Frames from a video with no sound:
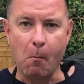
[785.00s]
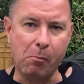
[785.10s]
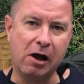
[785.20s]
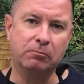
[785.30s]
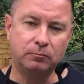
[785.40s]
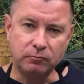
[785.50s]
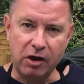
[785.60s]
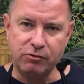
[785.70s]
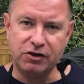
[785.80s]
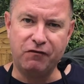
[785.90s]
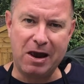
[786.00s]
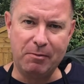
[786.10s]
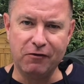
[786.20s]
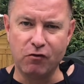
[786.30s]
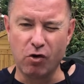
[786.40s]
but there is a
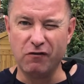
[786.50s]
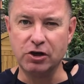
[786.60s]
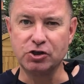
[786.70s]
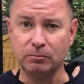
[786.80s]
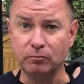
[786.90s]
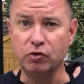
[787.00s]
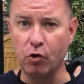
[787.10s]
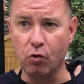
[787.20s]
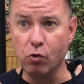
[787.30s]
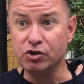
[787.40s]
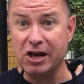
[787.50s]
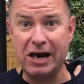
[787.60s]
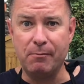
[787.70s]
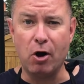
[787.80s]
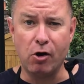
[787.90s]
family of 4 of us who are all
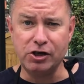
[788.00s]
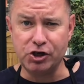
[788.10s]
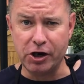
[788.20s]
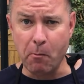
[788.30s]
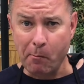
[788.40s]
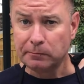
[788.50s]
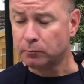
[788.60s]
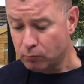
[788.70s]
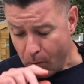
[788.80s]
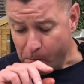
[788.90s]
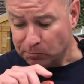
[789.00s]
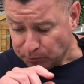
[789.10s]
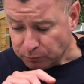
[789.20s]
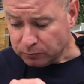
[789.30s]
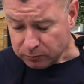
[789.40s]
standing behind you,
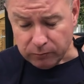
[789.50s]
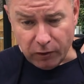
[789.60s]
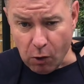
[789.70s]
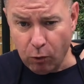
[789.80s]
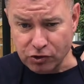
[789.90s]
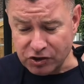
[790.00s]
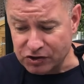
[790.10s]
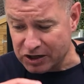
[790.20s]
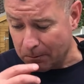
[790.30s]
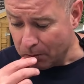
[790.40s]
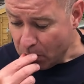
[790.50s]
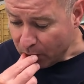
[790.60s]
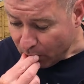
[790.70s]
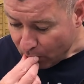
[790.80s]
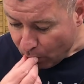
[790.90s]
wanting some.
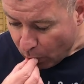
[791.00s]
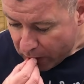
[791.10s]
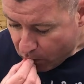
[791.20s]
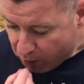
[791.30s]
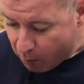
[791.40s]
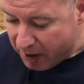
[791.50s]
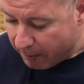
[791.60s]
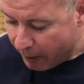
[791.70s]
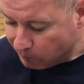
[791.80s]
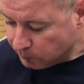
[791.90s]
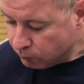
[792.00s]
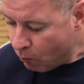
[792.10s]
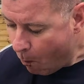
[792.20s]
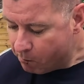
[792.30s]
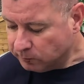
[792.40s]
Little bit of bone.
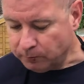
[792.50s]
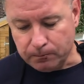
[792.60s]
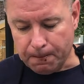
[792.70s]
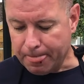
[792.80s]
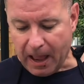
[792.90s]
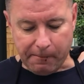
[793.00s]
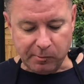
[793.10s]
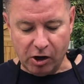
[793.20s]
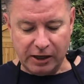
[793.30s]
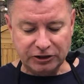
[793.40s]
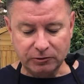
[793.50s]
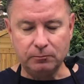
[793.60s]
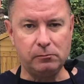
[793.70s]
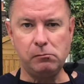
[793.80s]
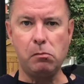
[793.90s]
Guys,
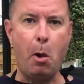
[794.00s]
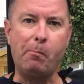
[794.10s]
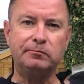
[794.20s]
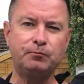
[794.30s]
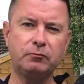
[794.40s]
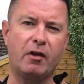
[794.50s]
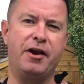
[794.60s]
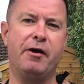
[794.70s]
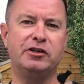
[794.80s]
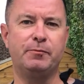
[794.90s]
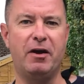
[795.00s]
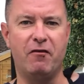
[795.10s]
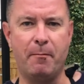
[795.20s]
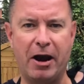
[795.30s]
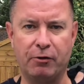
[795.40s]
I know it's a bit of
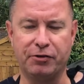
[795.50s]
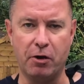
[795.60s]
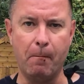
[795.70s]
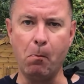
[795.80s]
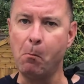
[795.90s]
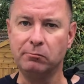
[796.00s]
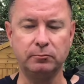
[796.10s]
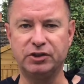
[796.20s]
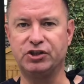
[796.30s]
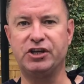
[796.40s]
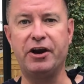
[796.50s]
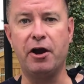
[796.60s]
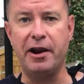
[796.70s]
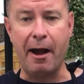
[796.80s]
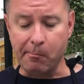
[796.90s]
a marathon. As I said
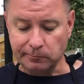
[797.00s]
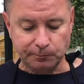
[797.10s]
earlier,